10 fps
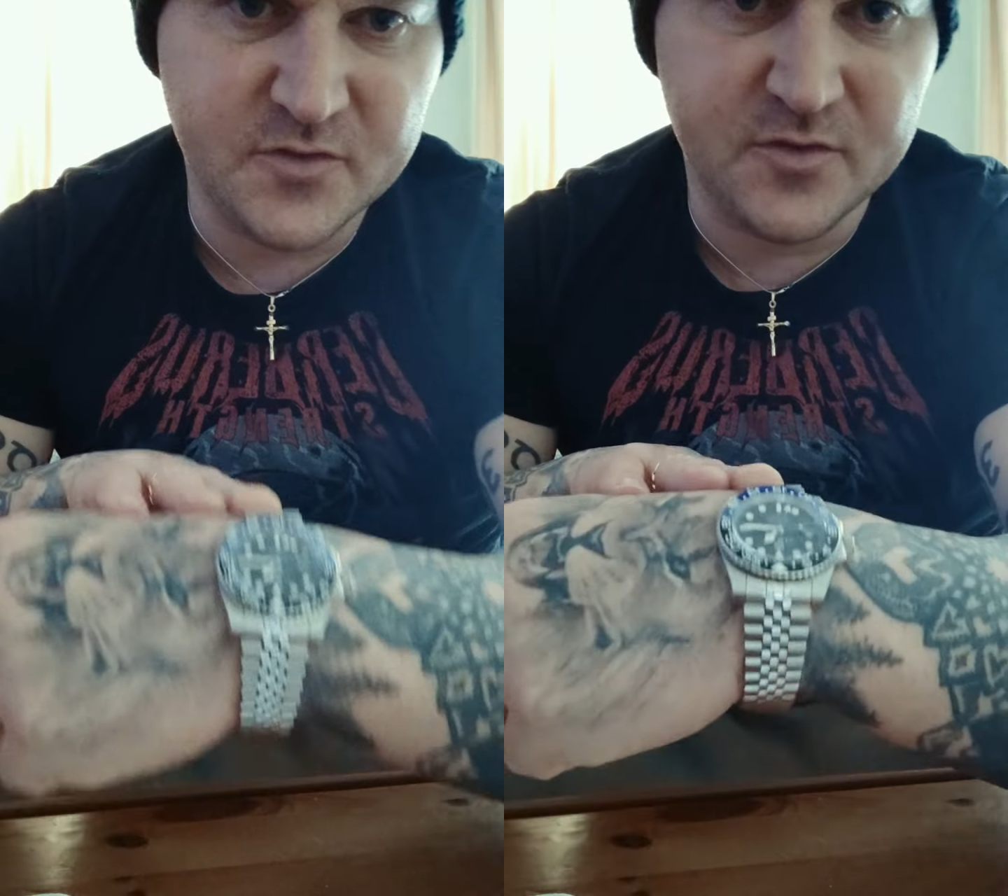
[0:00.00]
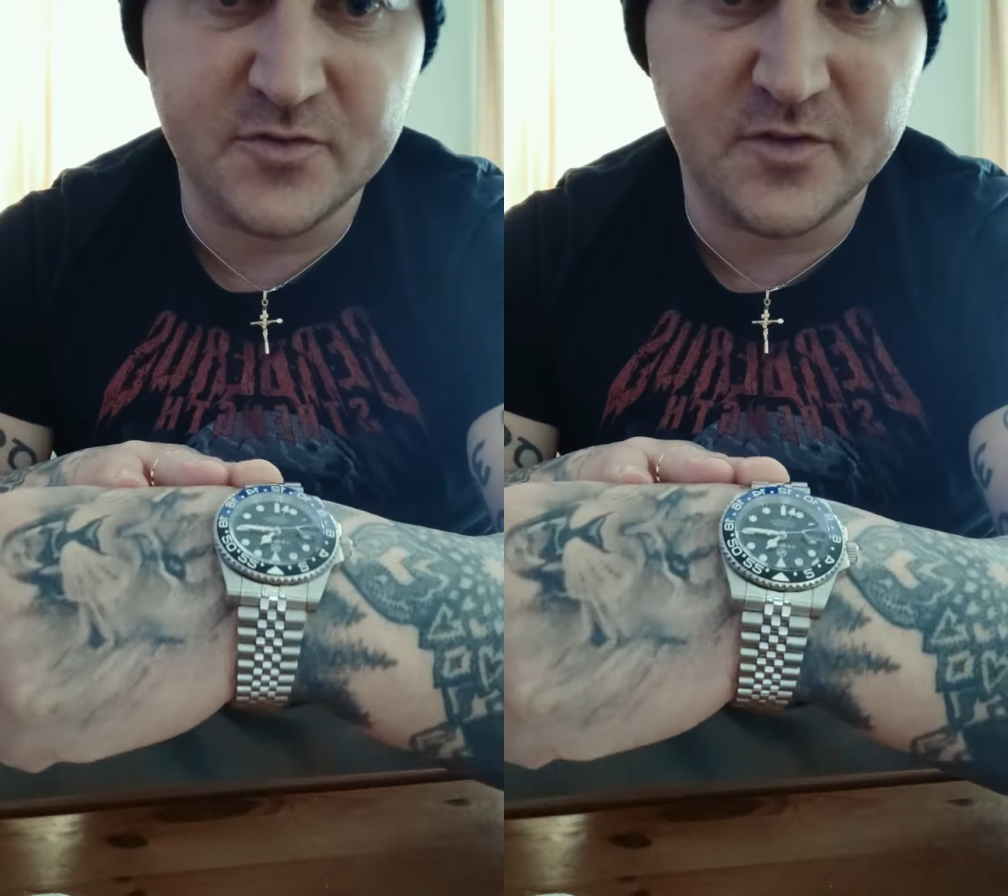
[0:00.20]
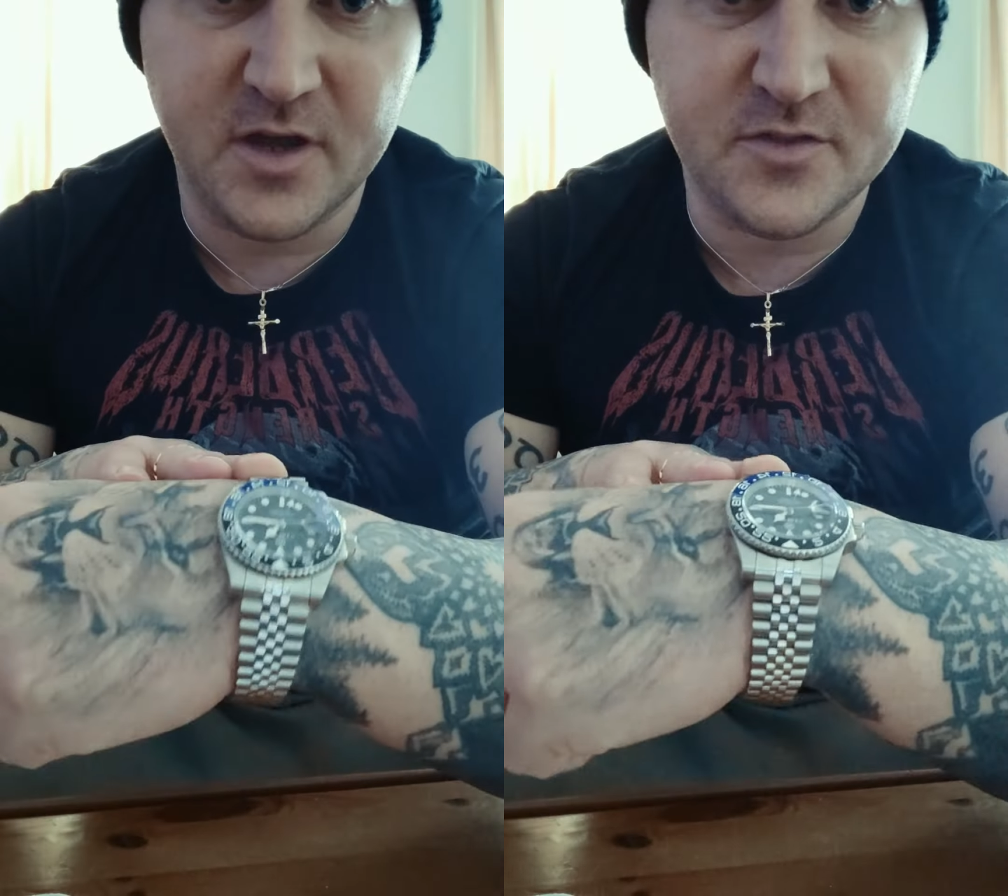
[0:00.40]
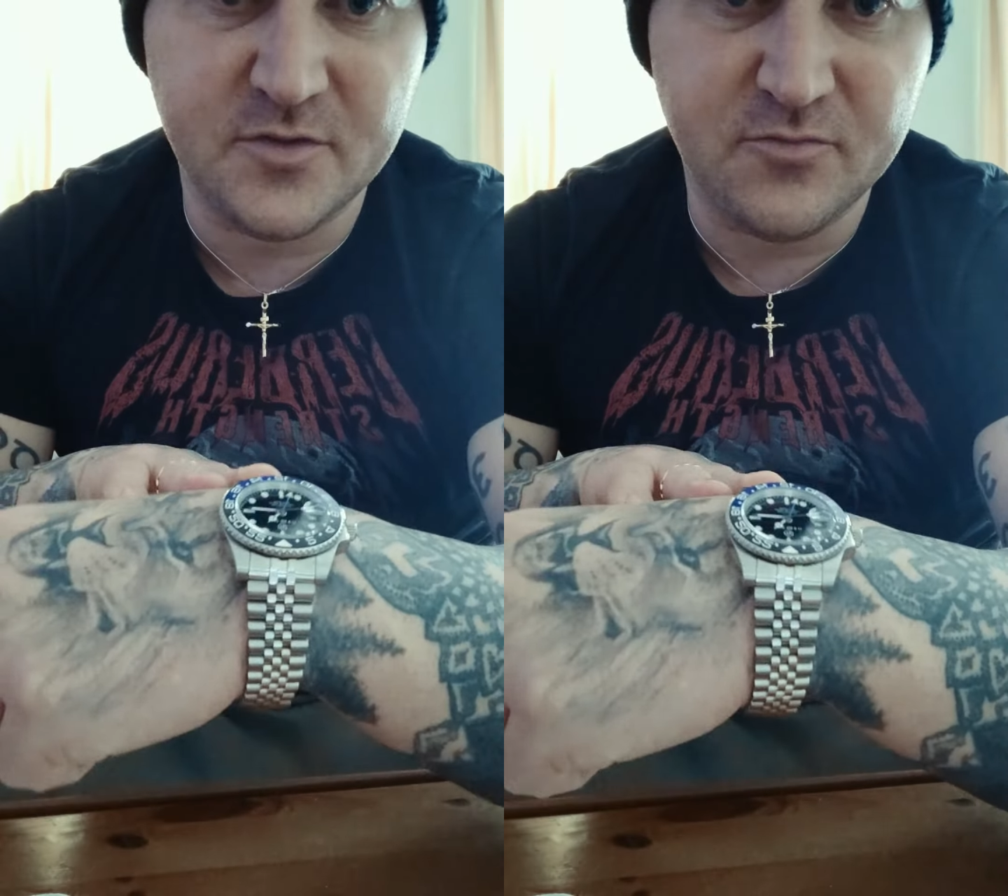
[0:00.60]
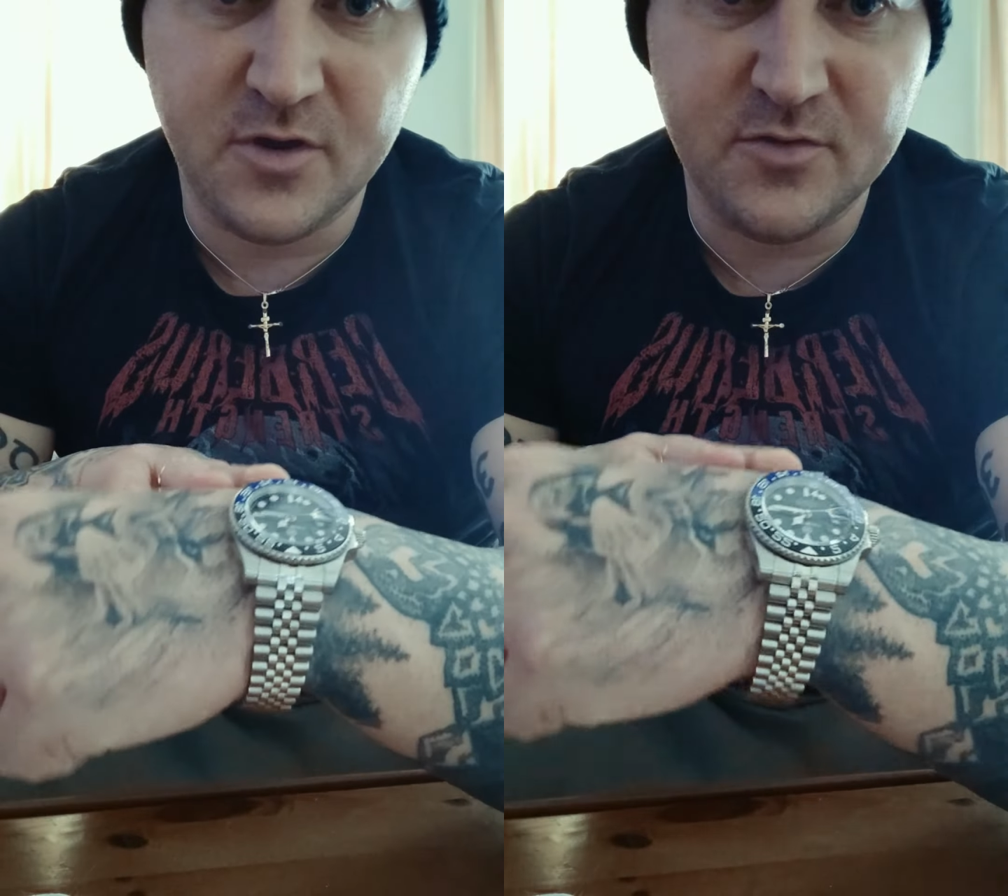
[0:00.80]
and this looks
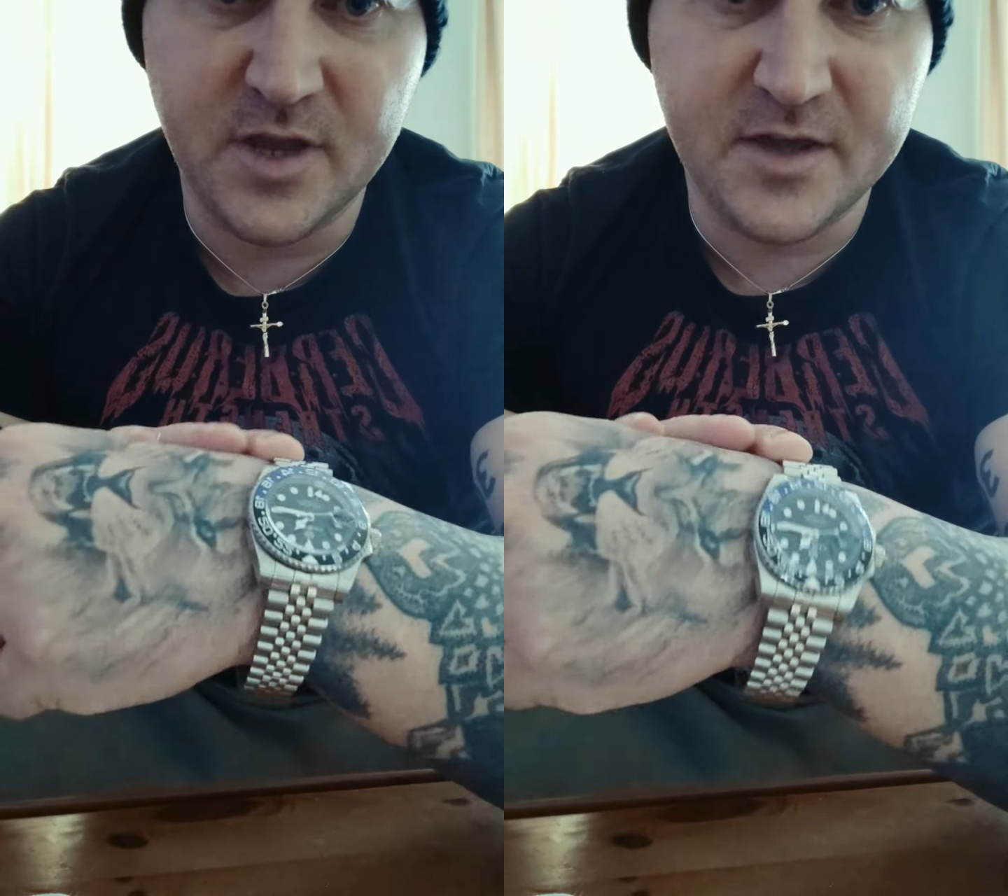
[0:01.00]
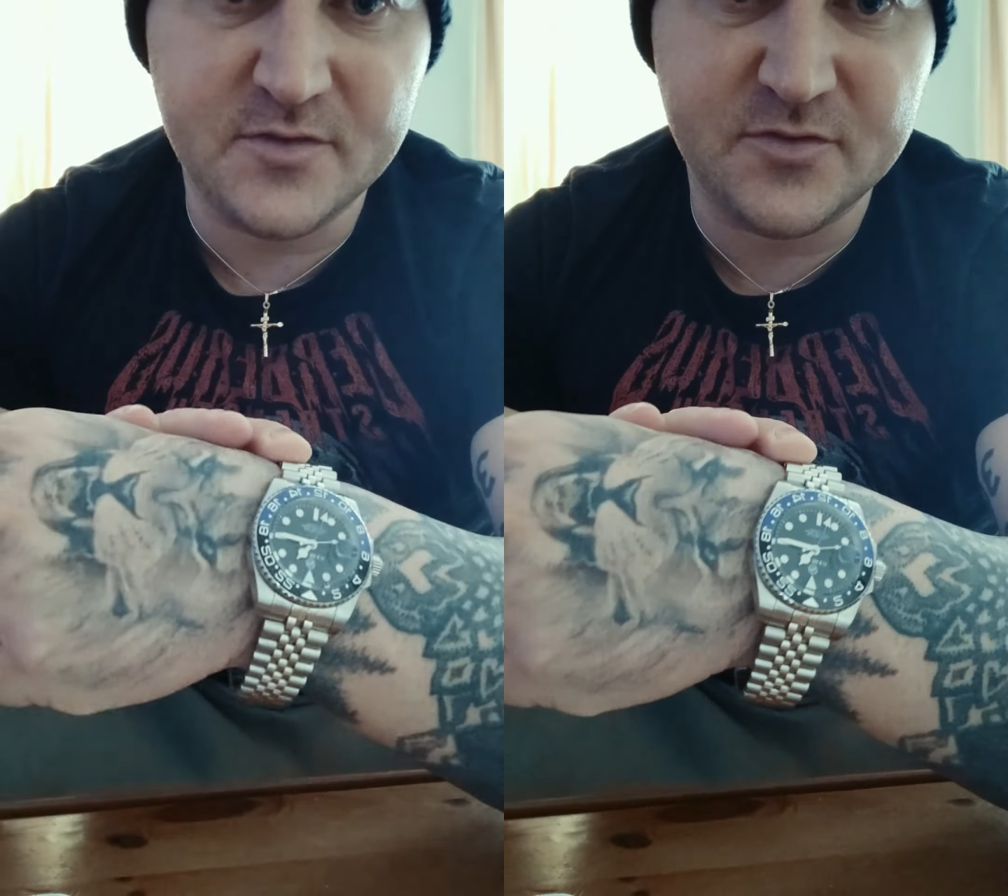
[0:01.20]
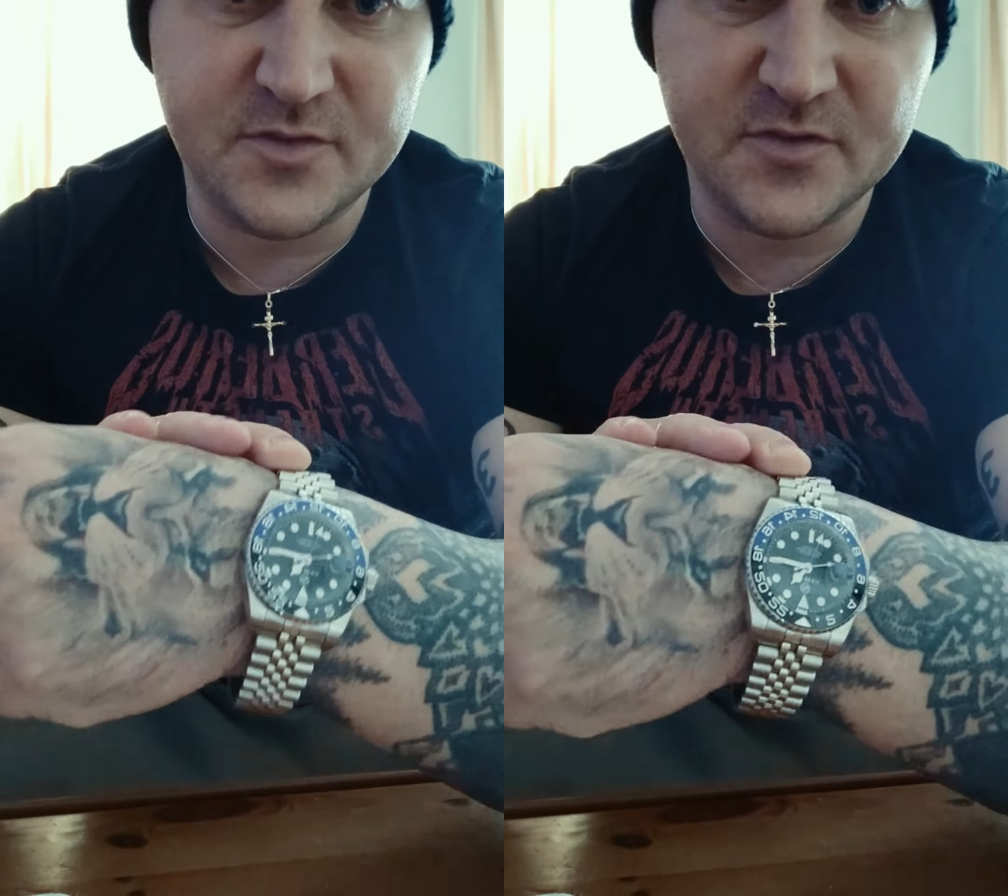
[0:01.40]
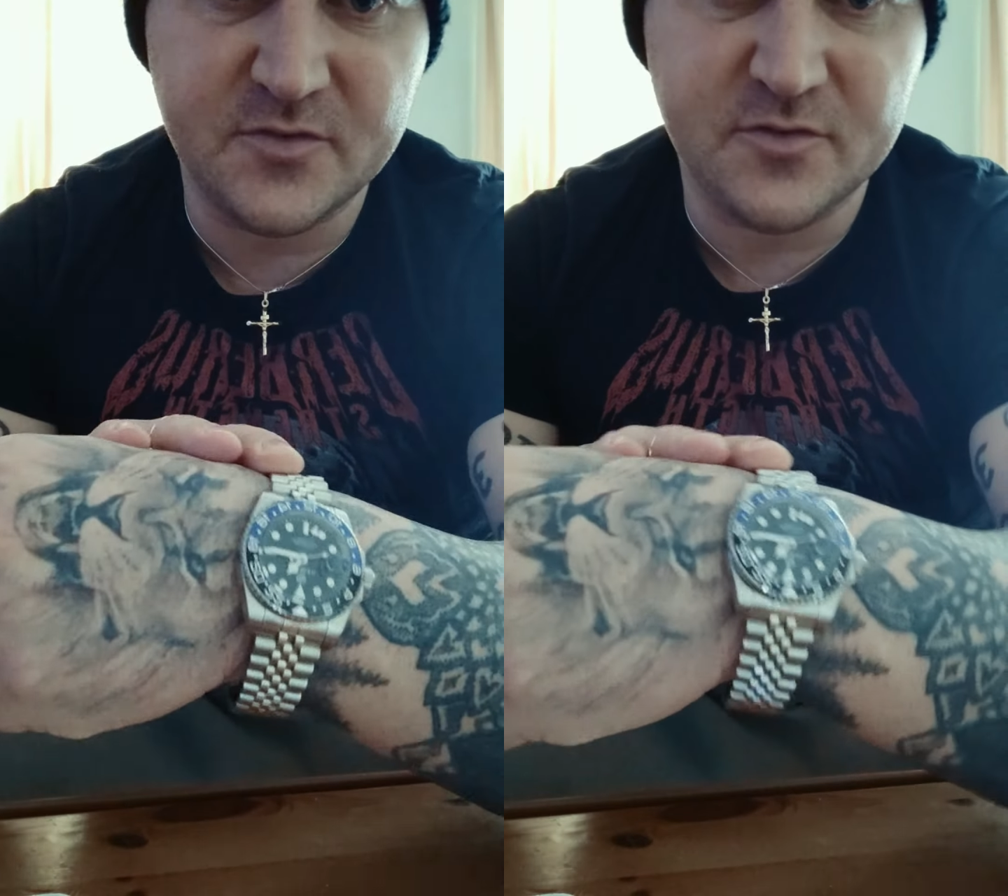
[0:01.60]
like the Rolex.